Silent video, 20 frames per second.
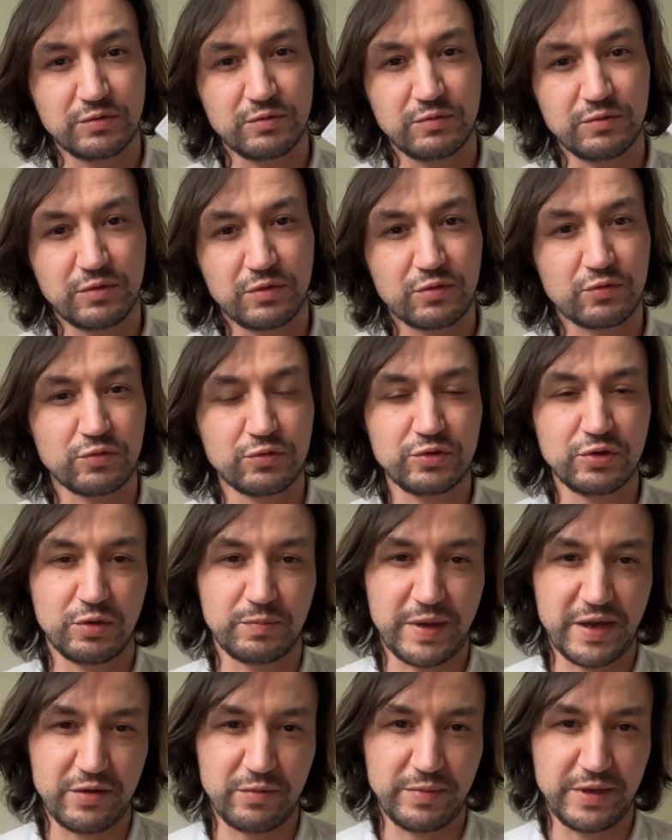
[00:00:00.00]
through your
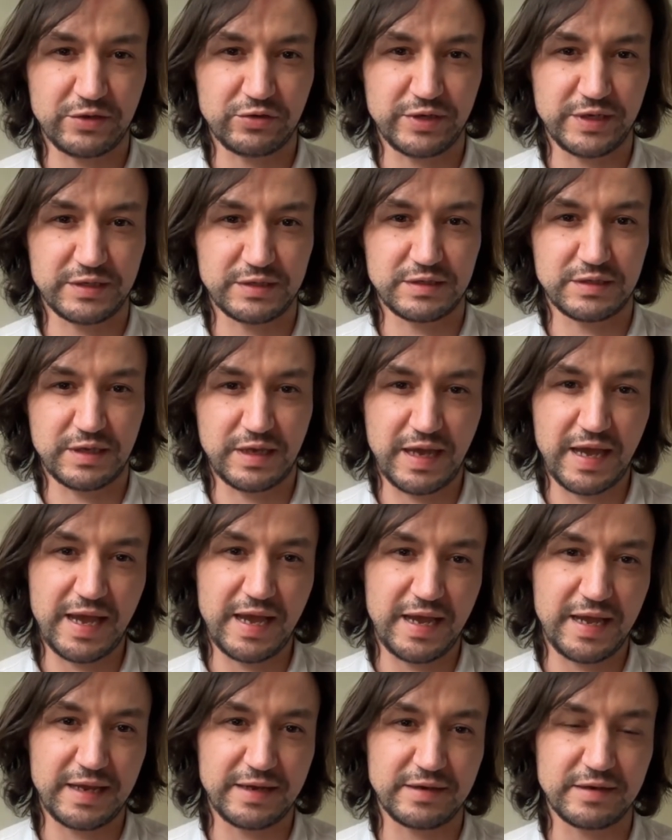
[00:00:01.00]
biometrics
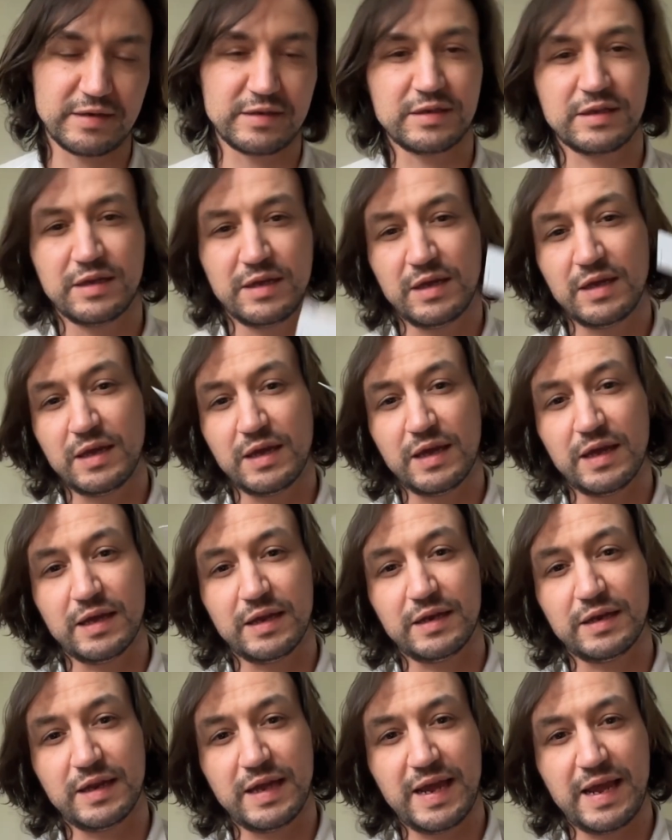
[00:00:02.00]
and
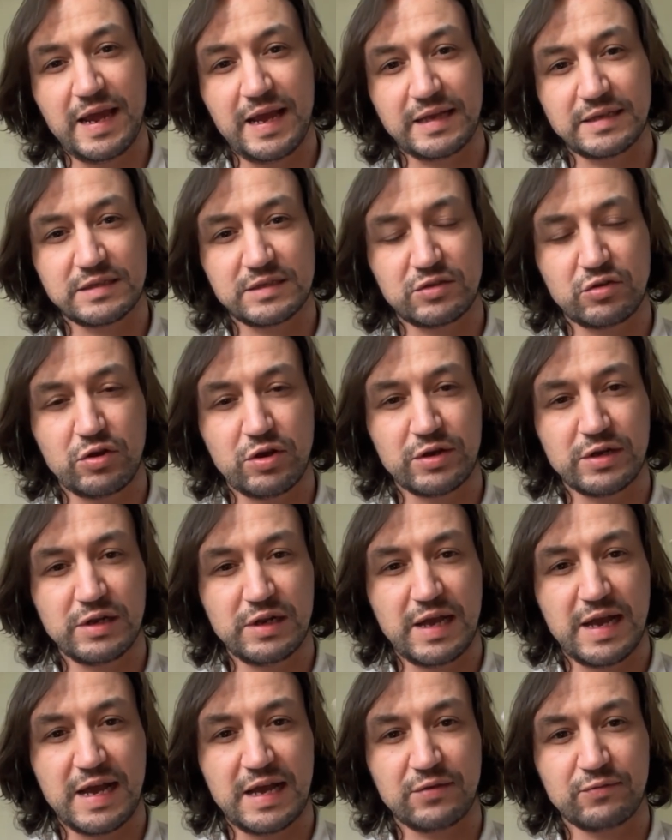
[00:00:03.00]
an external
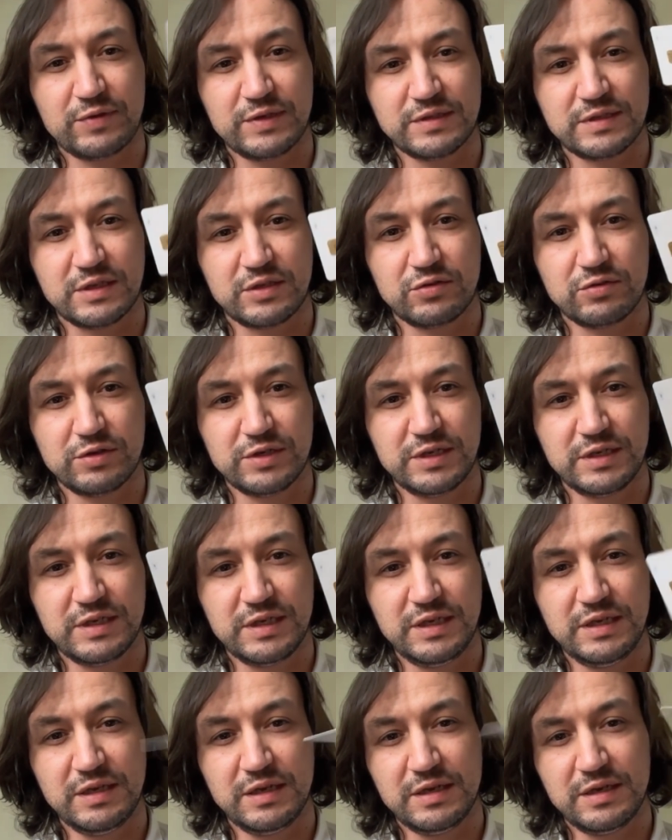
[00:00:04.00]
hardware security
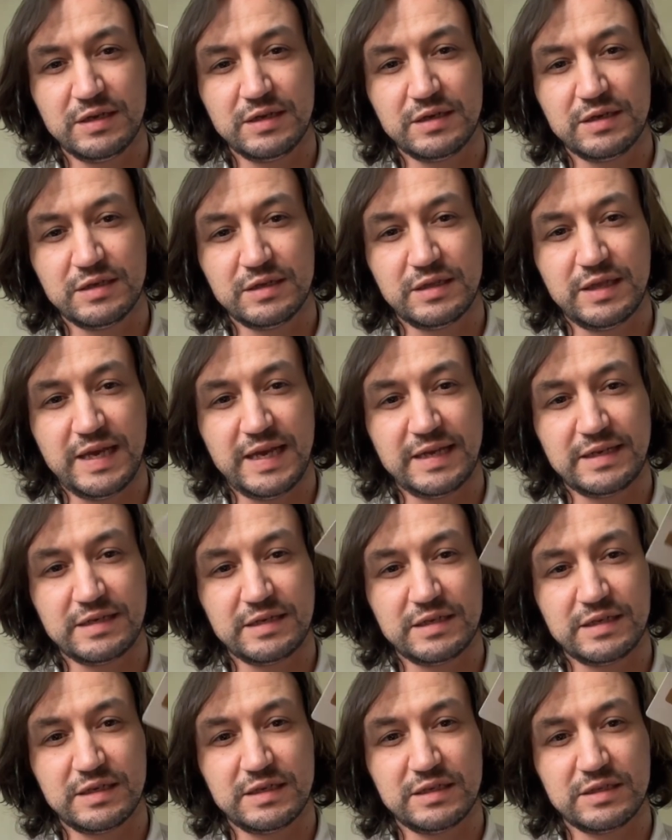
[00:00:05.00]
key that
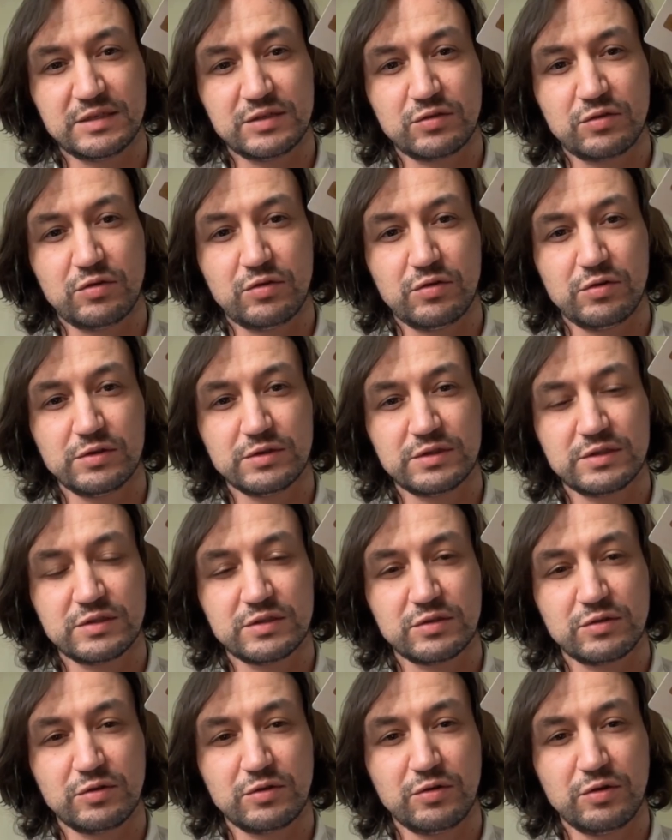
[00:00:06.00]
is
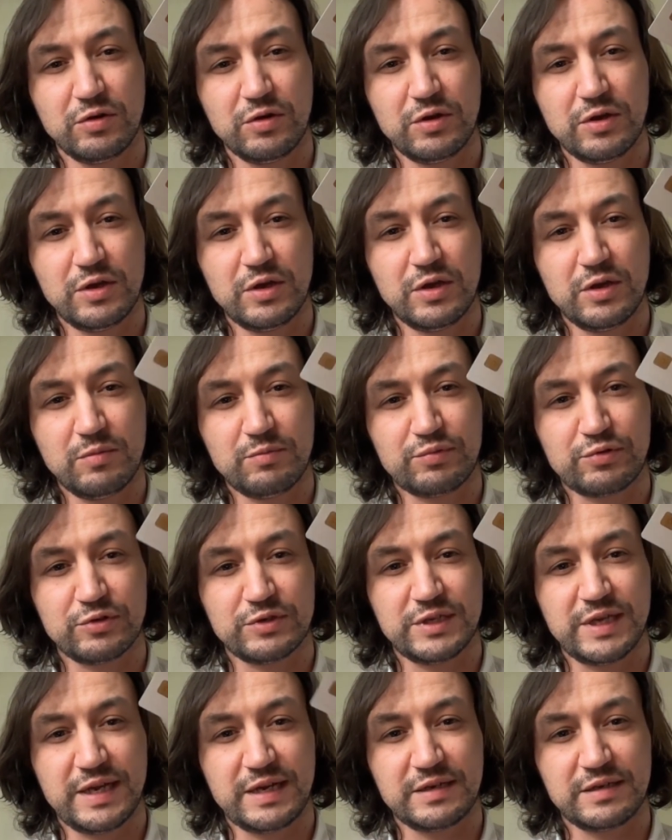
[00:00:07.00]
also
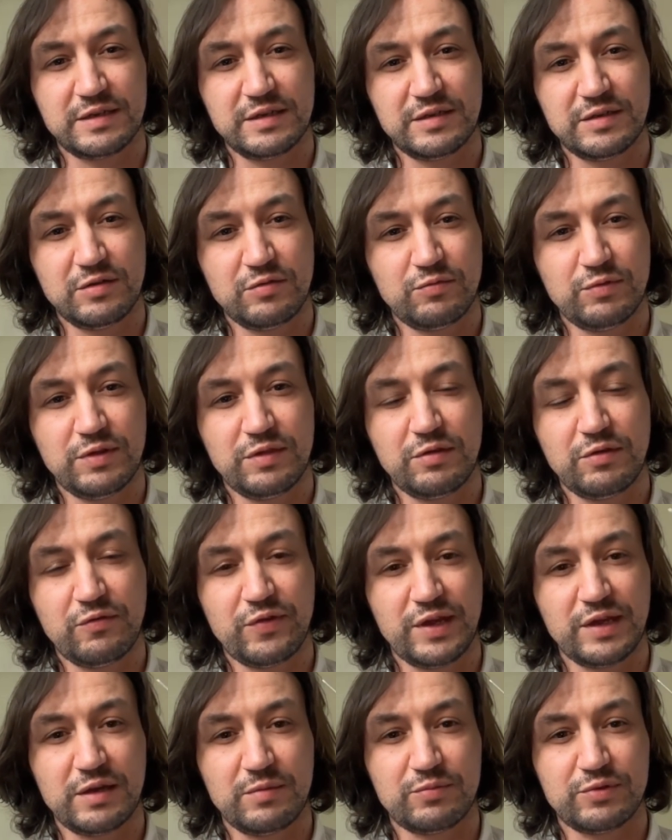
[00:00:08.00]
protected with your
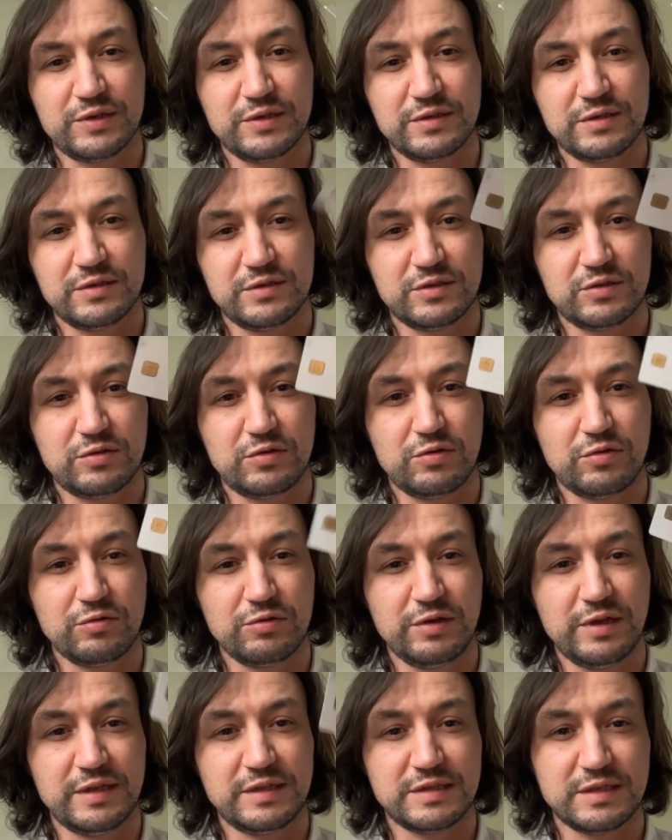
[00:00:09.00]
fingerprint.
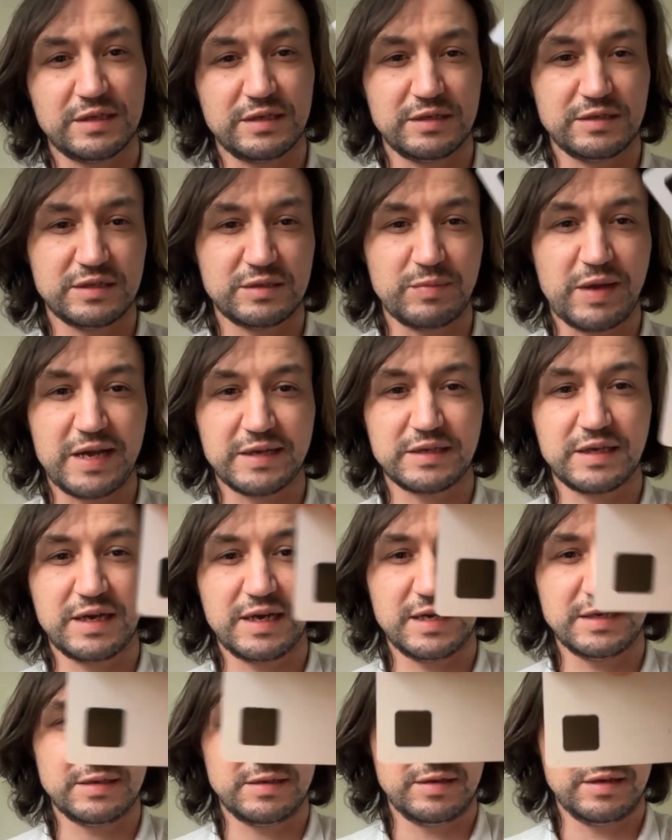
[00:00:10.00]
It's a smart
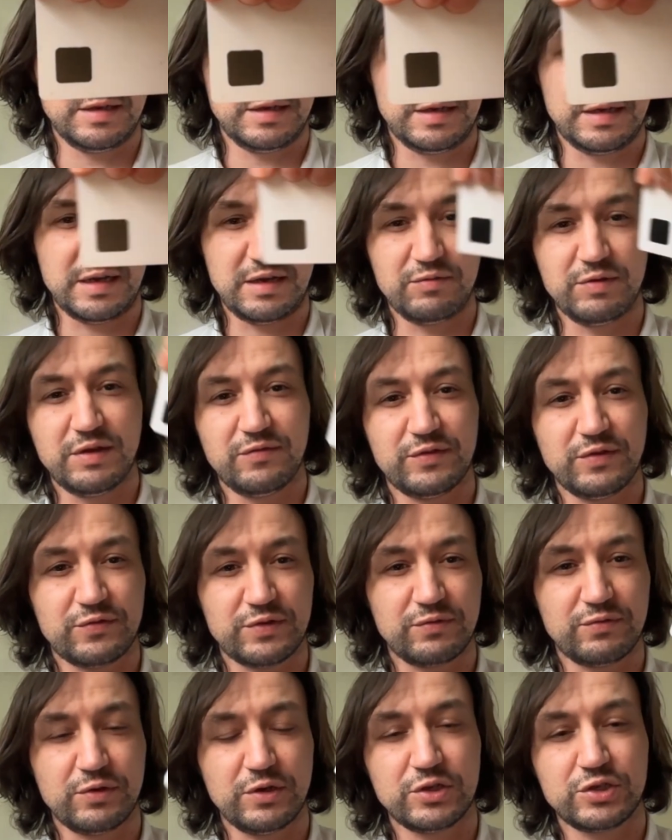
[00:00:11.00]
card. Yeah, we have
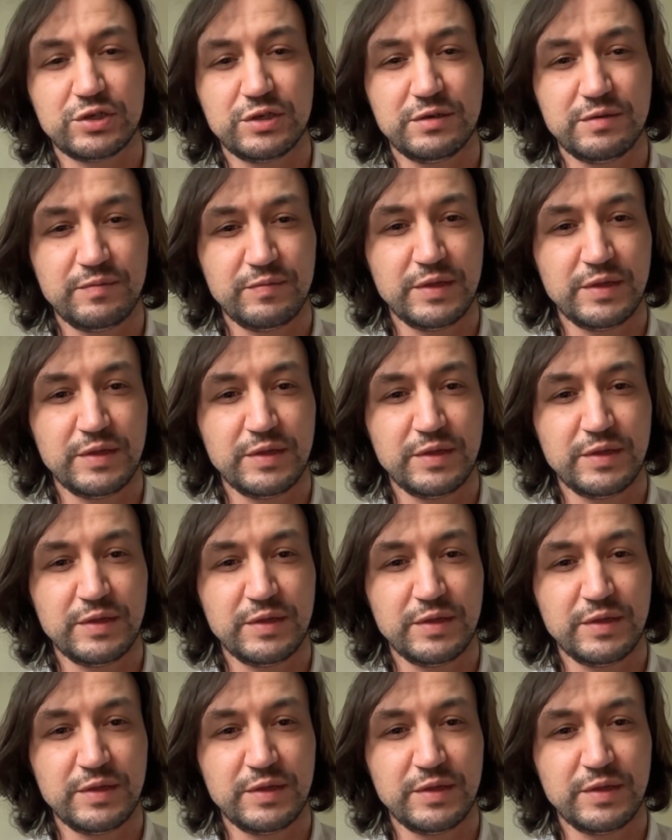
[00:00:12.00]
different version.